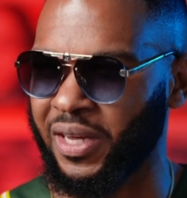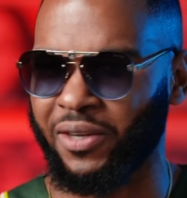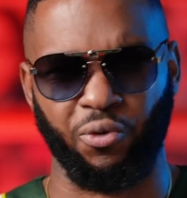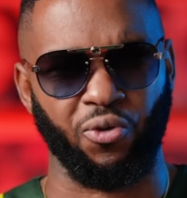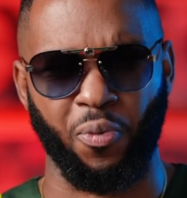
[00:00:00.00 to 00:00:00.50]

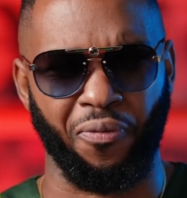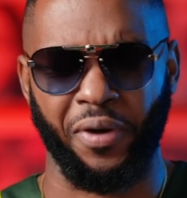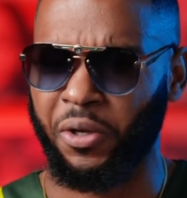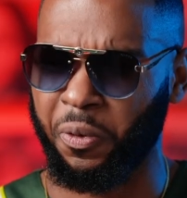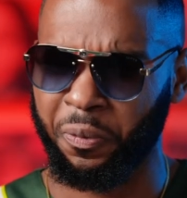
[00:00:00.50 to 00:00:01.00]
nice, it was a small
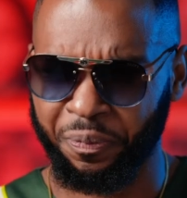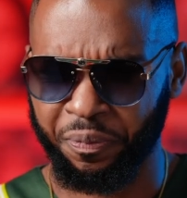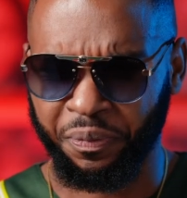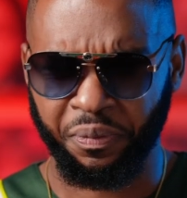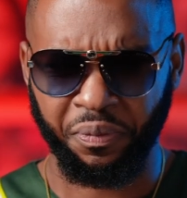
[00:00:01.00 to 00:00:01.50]
venue.
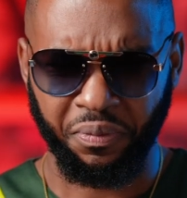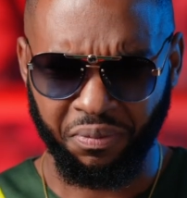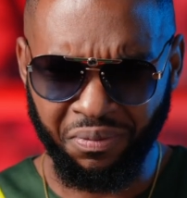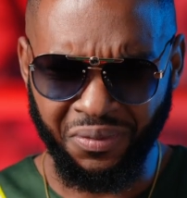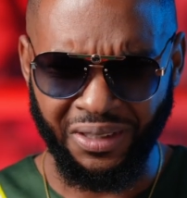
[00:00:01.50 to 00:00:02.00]

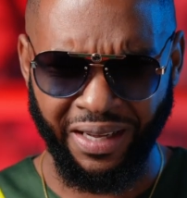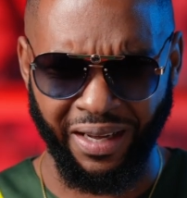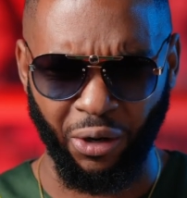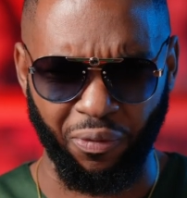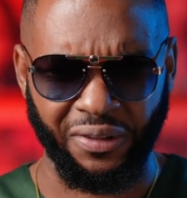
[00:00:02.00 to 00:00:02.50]

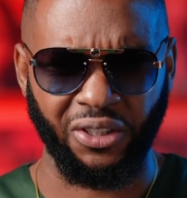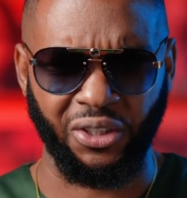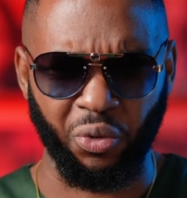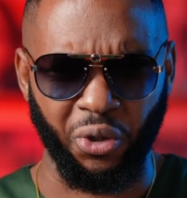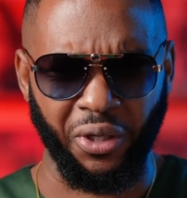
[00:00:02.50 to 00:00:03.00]
And obviously
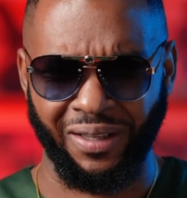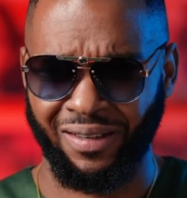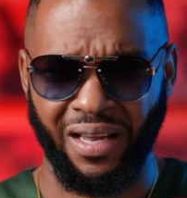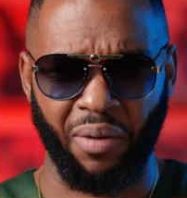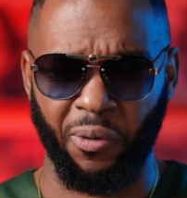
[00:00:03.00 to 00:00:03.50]
still learning.
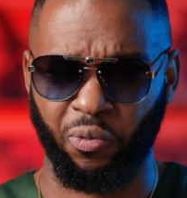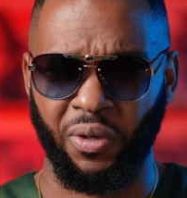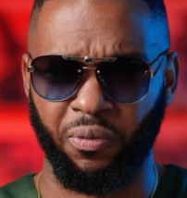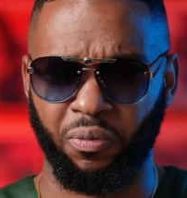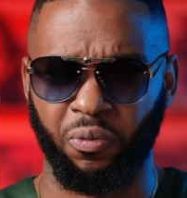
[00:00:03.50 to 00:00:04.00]
That time I
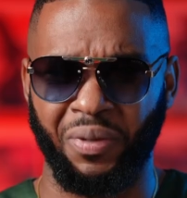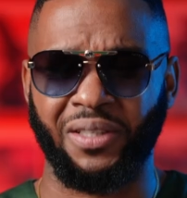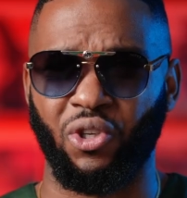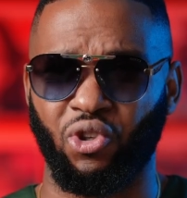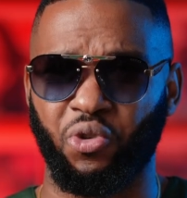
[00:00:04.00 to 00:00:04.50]
was
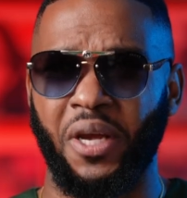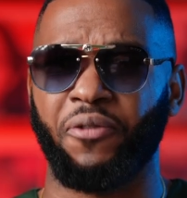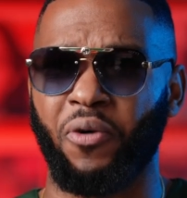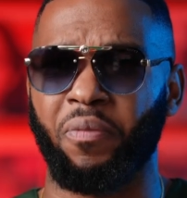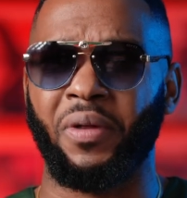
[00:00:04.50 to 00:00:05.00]
mixing
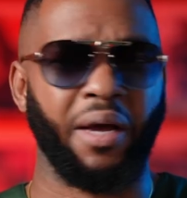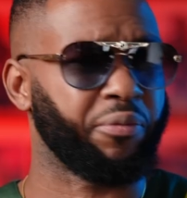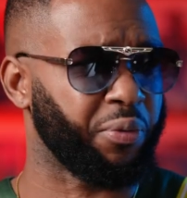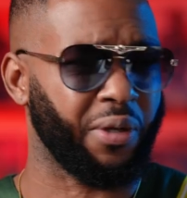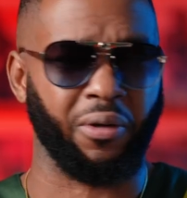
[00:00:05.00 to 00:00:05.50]
straight from the
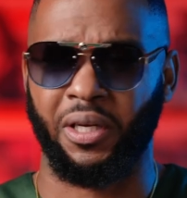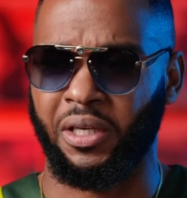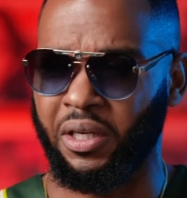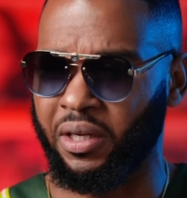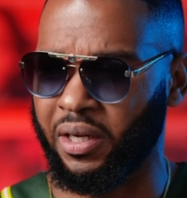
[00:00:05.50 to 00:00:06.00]
laptop without
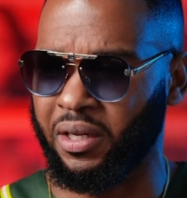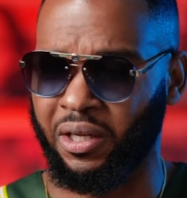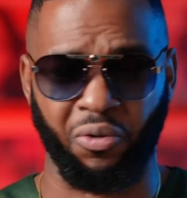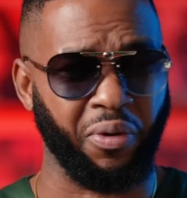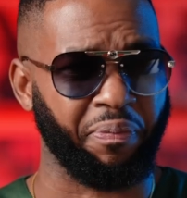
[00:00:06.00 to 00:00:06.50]
any
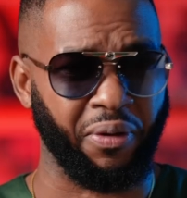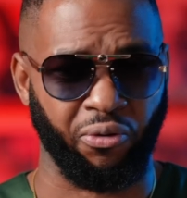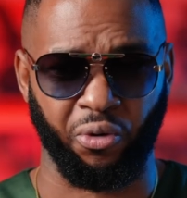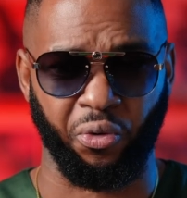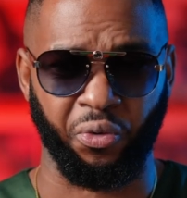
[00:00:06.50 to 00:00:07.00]

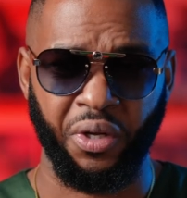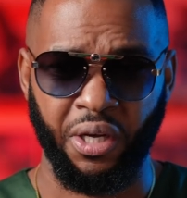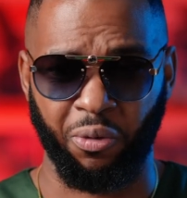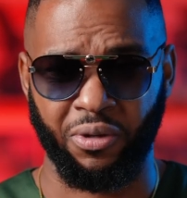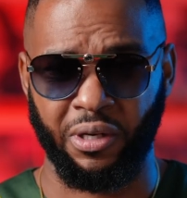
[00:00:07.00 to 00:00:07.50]
equipment. So
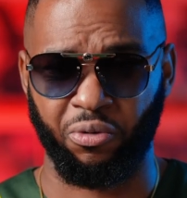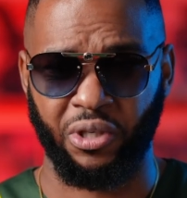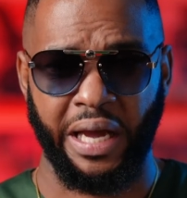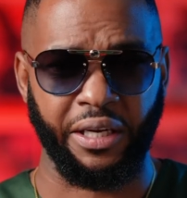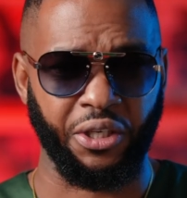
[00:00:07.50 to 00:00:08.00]
it was a little
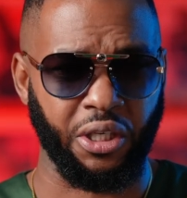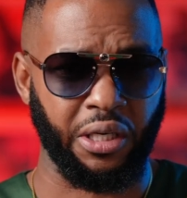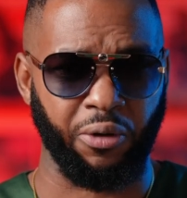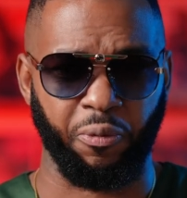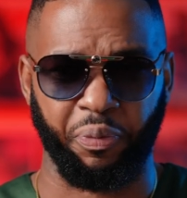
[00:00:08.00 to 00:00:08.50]
challenging how to